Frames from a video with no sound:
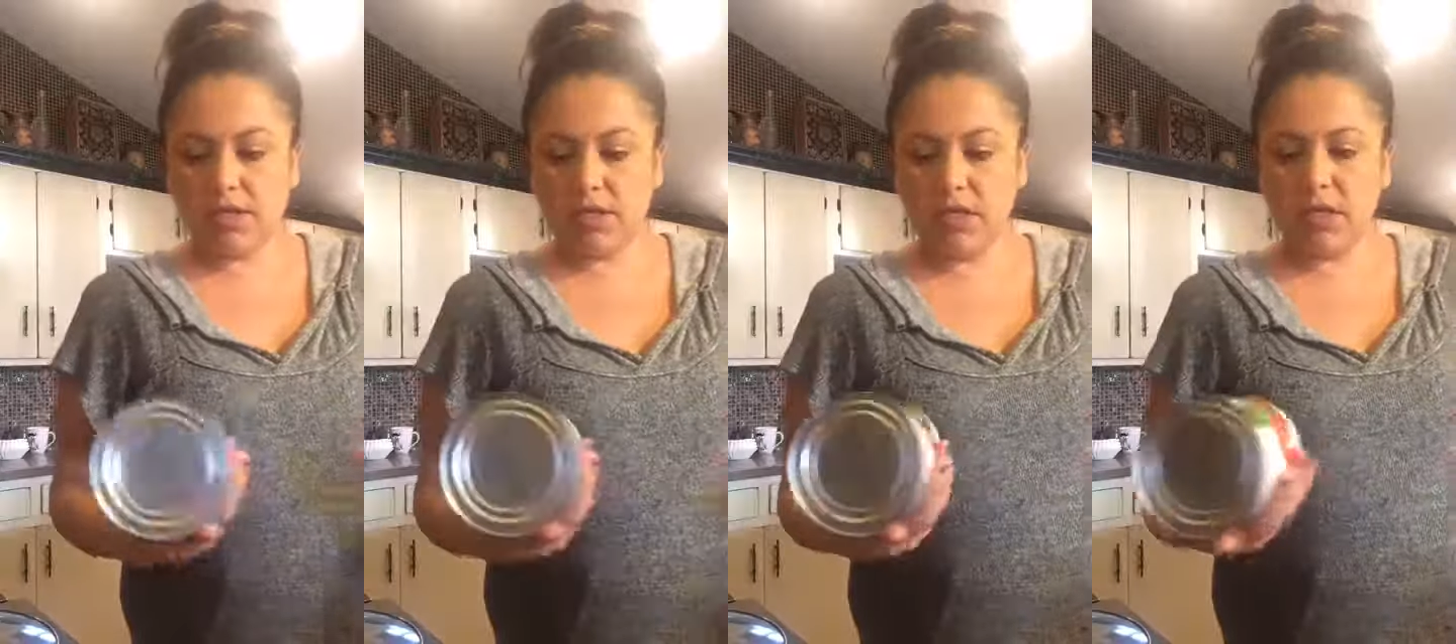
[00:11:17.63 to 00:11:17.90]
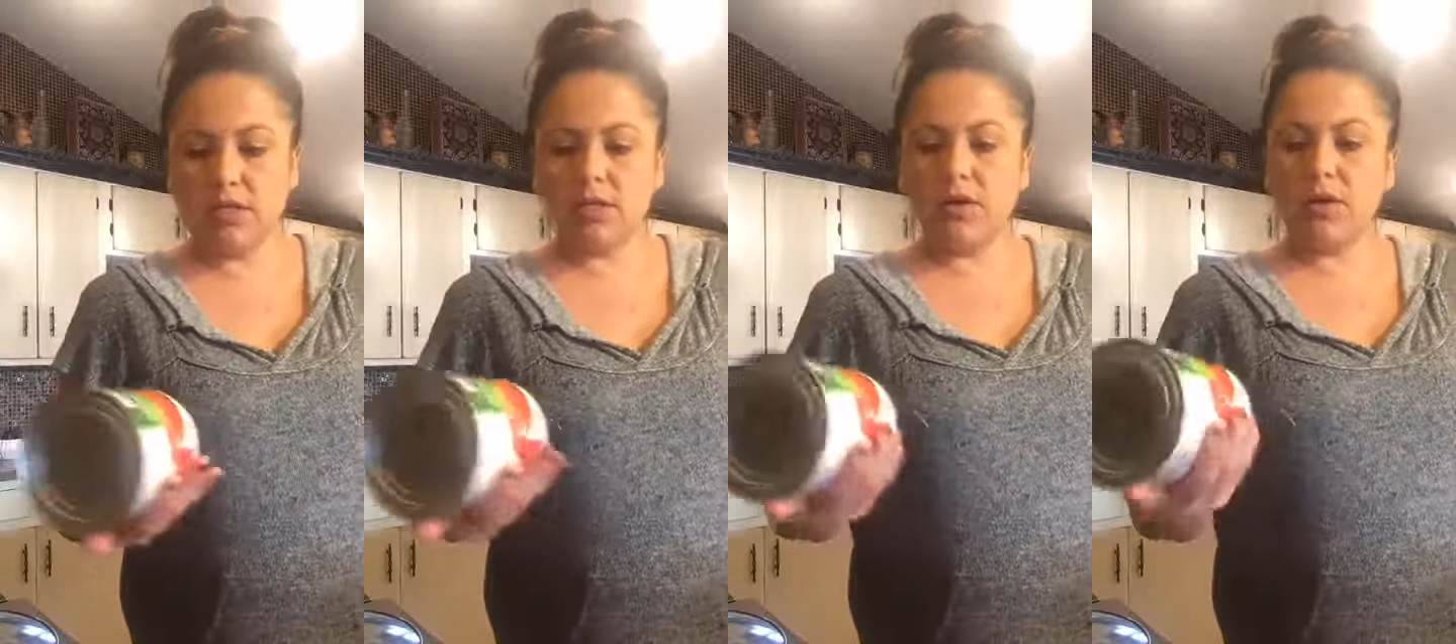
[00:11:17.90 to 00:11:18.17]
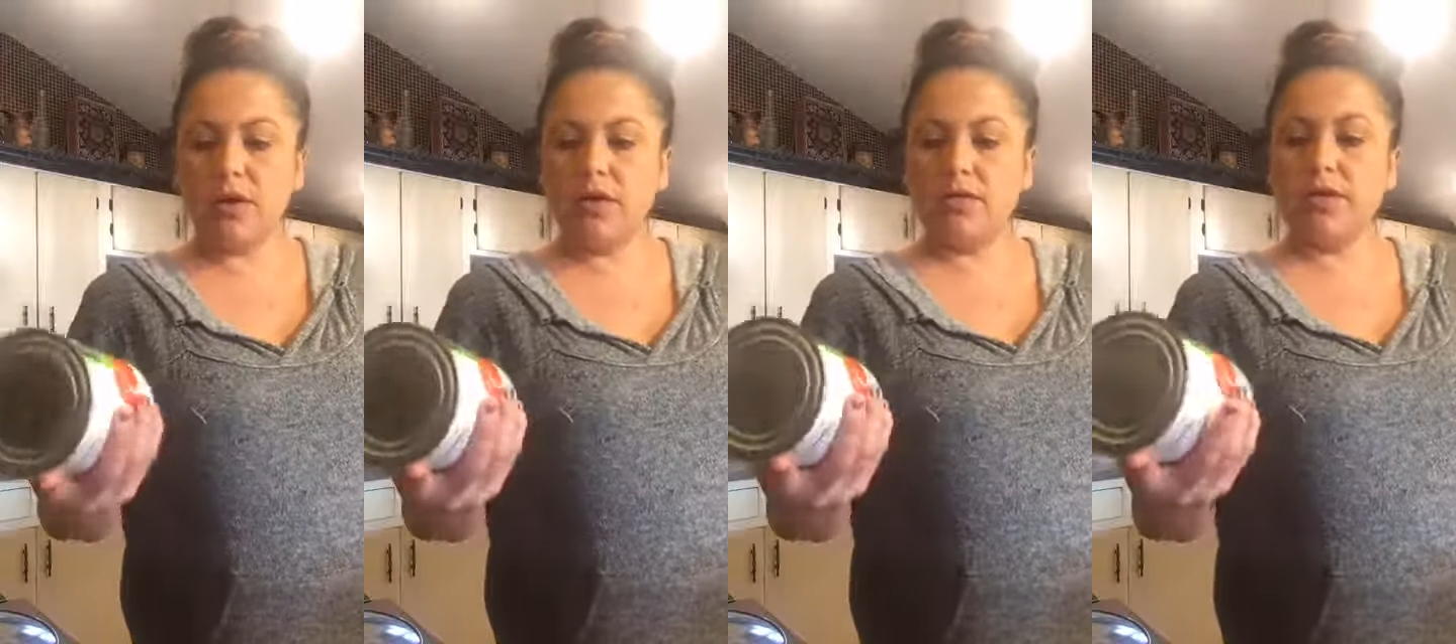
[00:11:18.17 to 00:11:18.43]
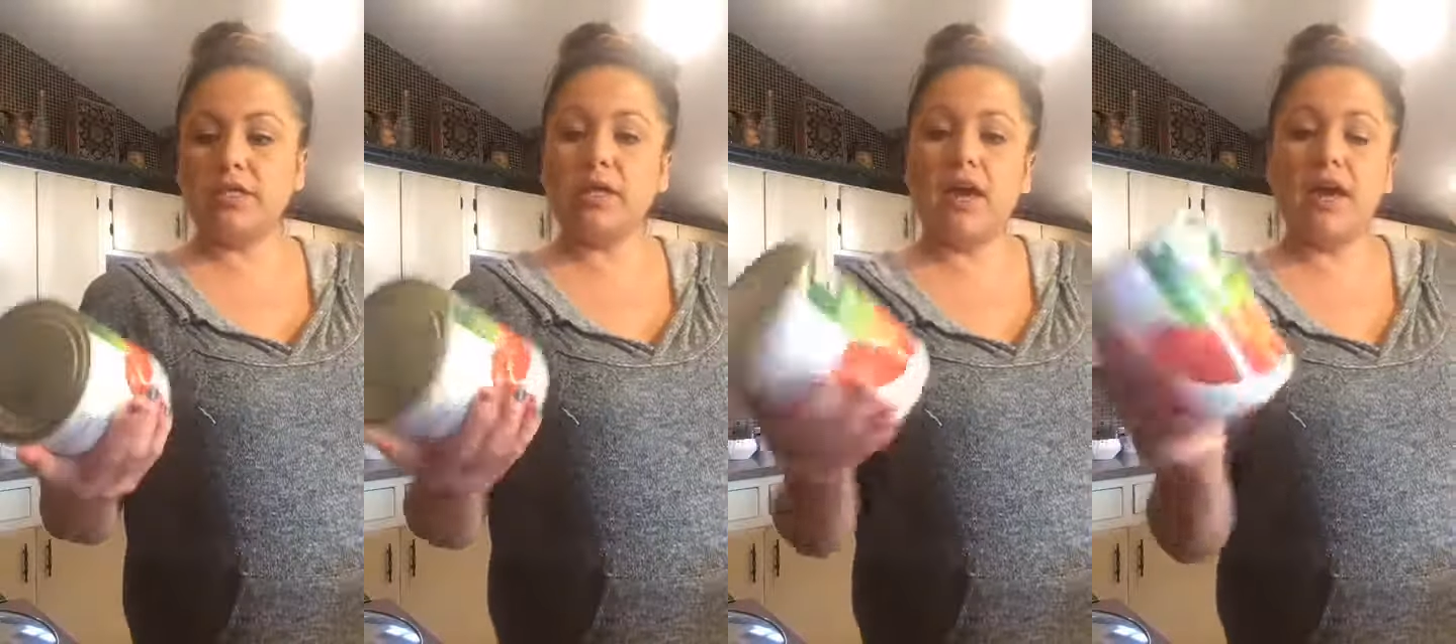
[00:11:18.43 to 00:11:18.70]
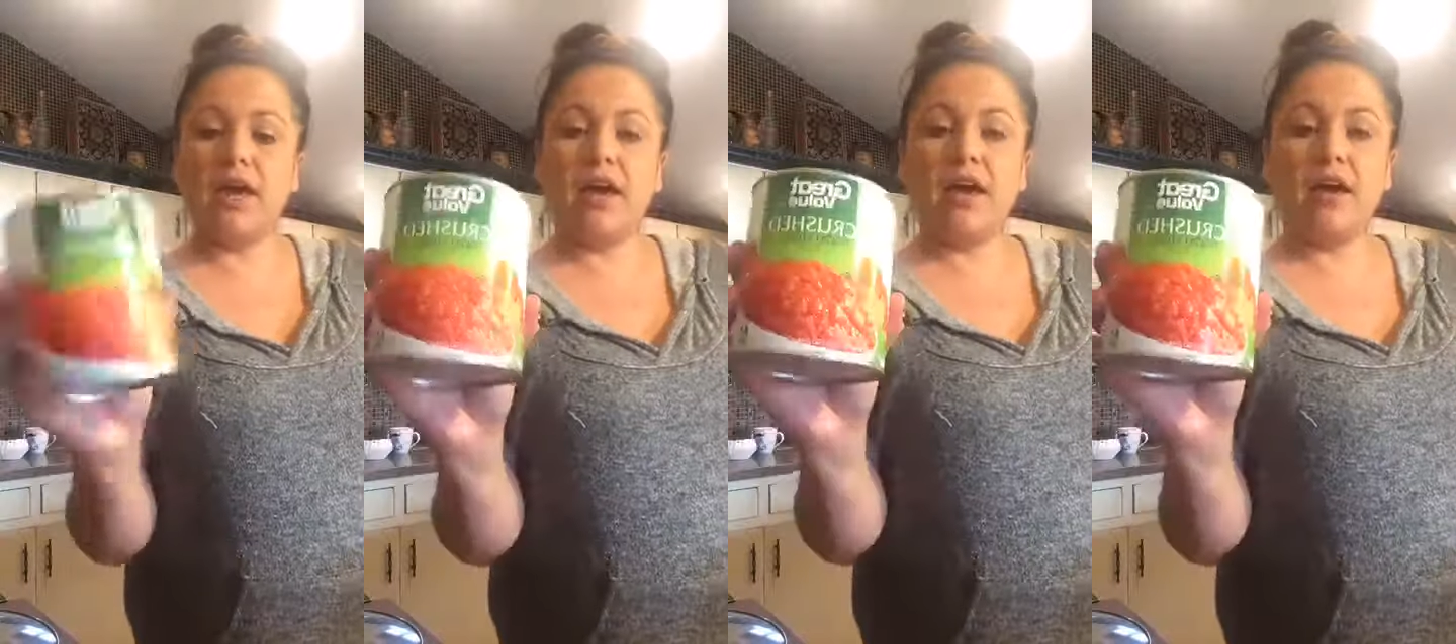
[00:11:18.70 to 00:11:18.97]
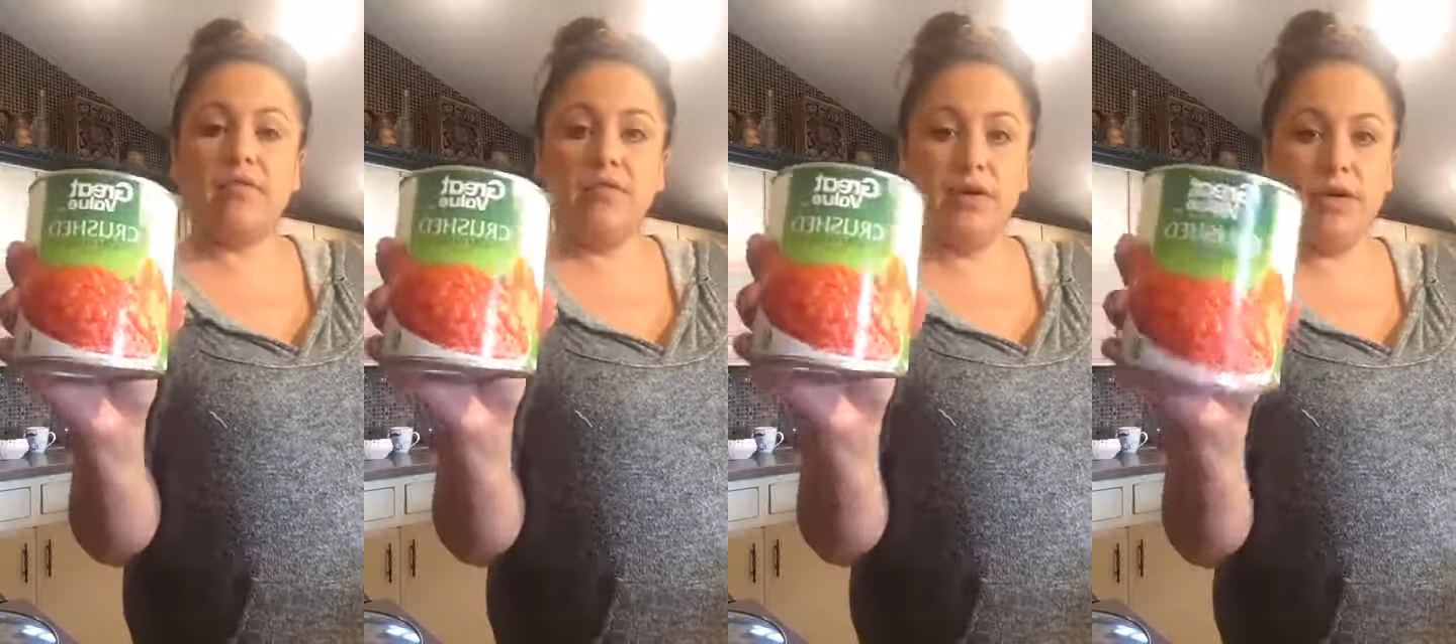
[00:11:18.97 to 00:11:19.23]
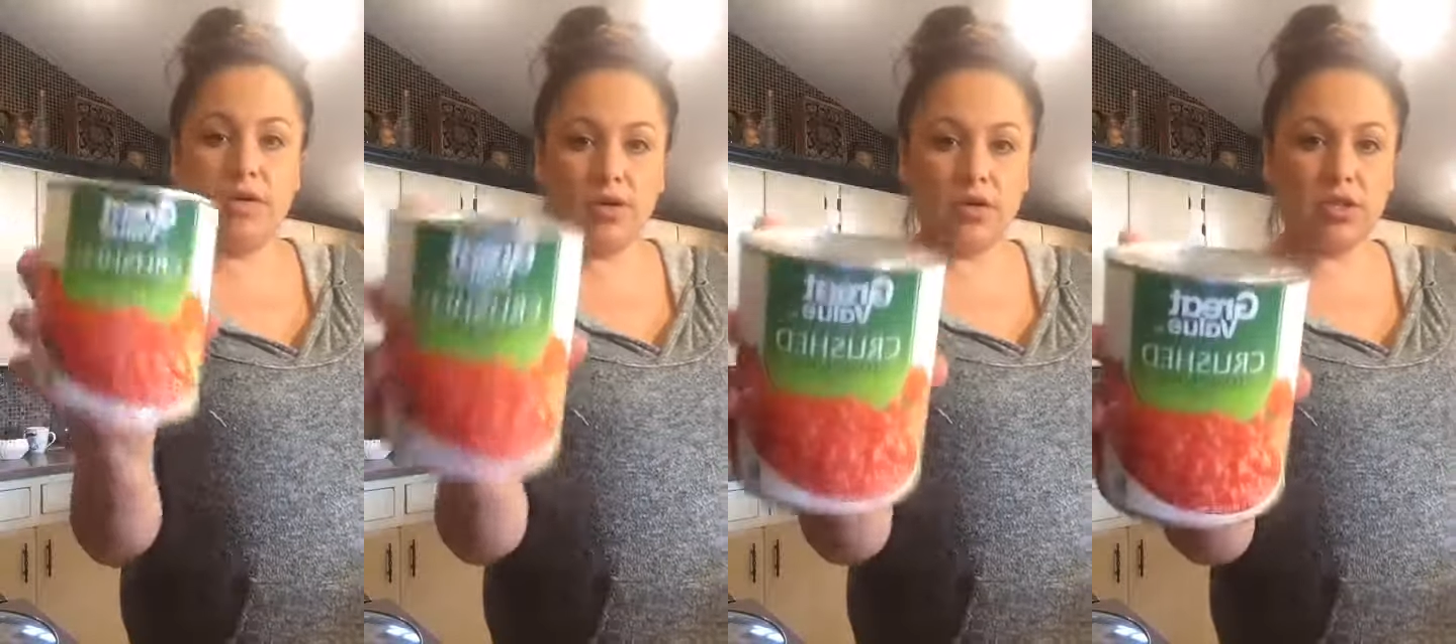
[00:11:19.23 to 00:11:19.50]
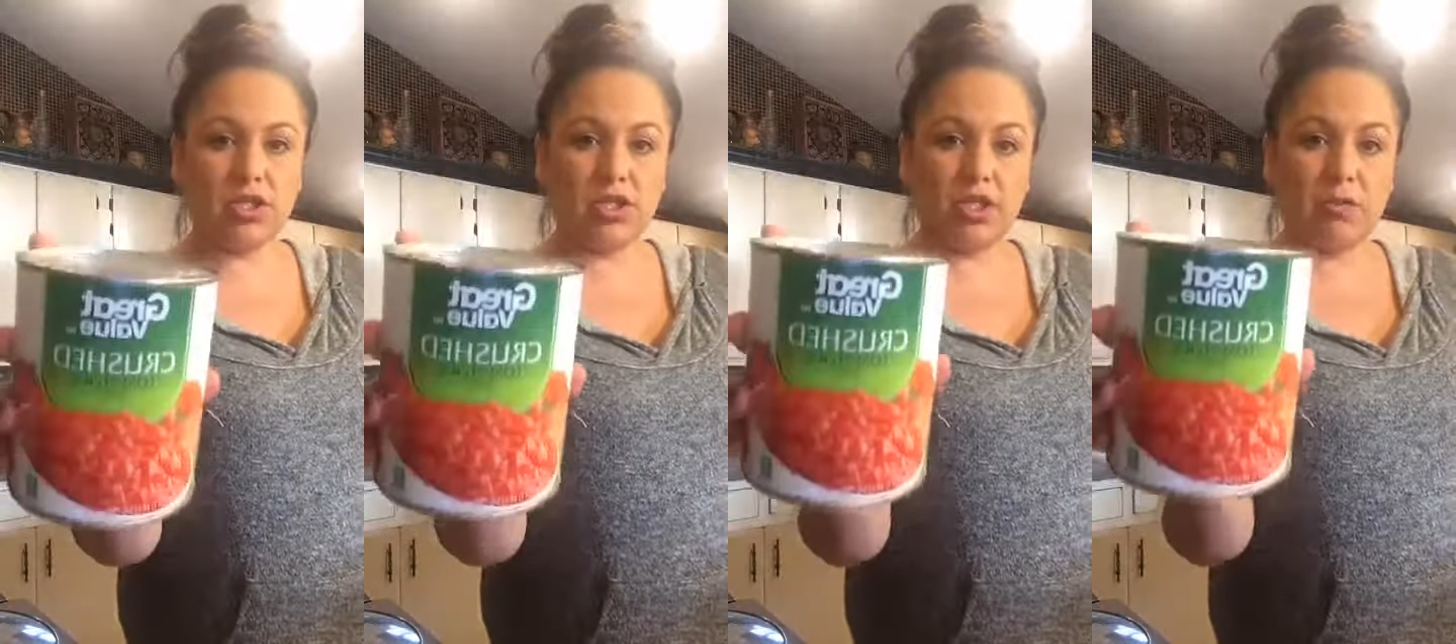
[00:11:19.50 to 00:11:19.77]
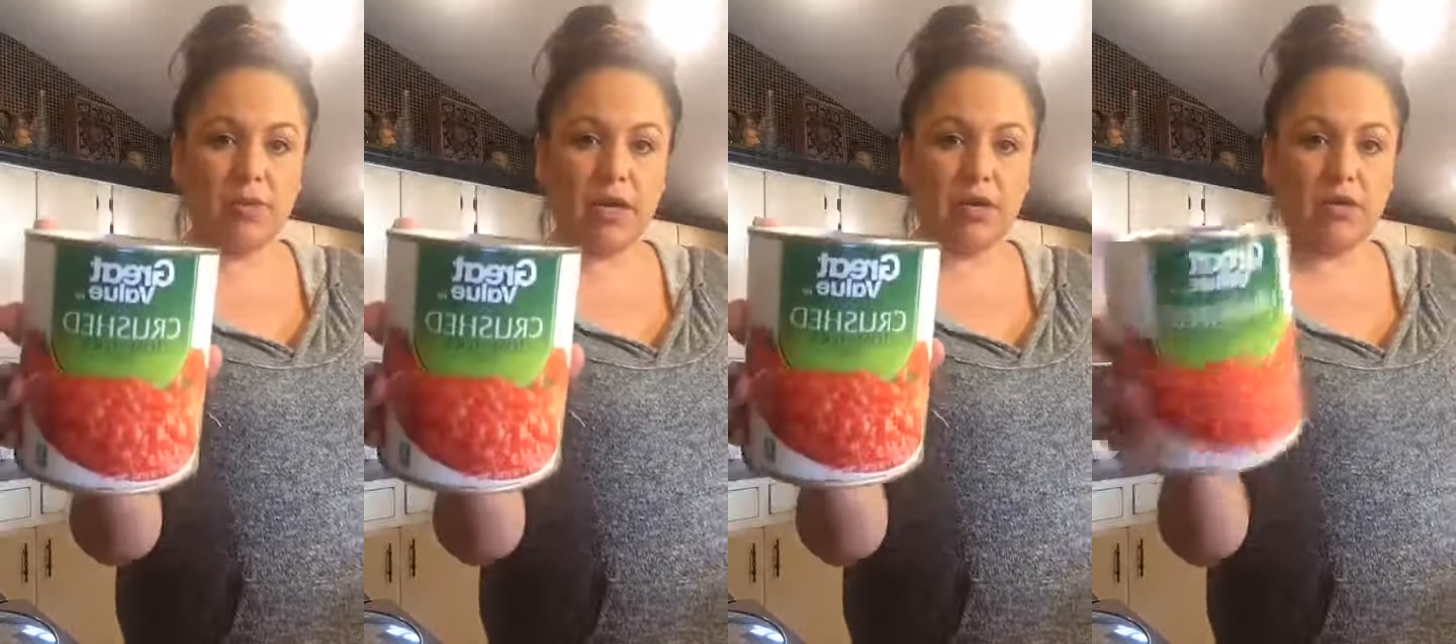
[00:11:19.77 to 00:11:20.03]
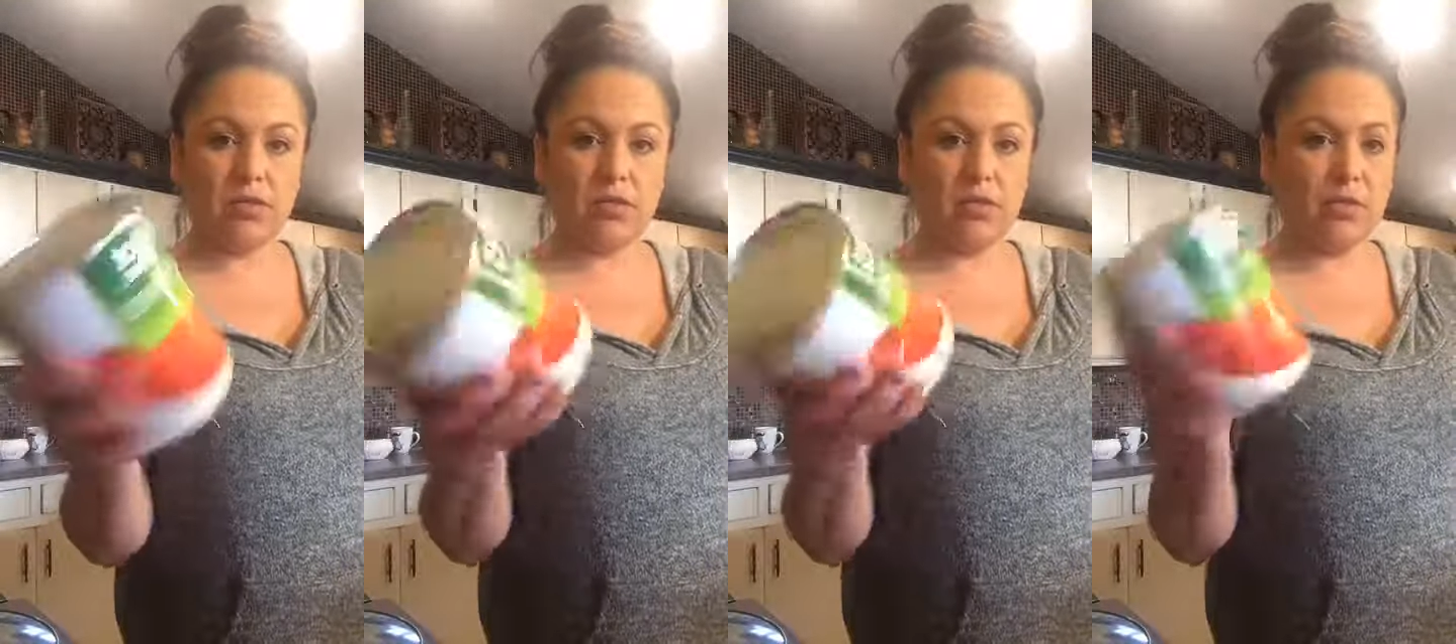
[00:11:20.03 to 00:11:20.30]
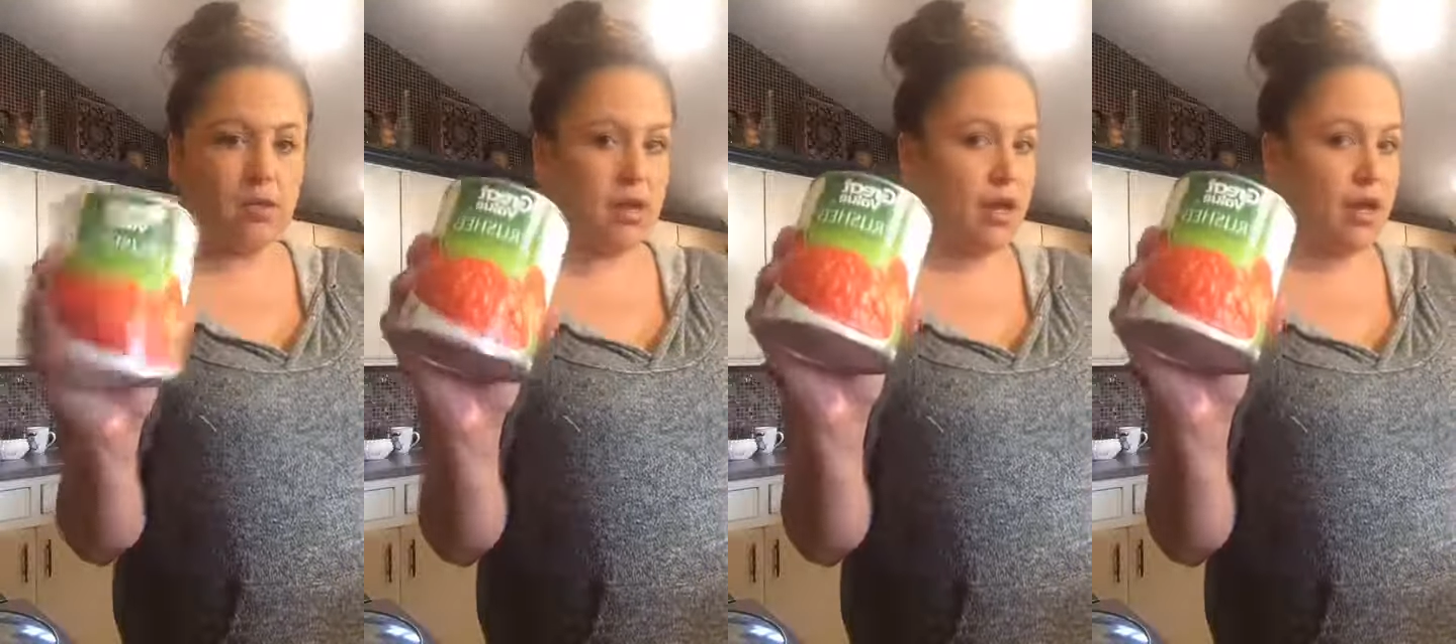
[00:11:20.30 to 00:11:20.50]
sauce. So anyways, I have crushed tomatoes.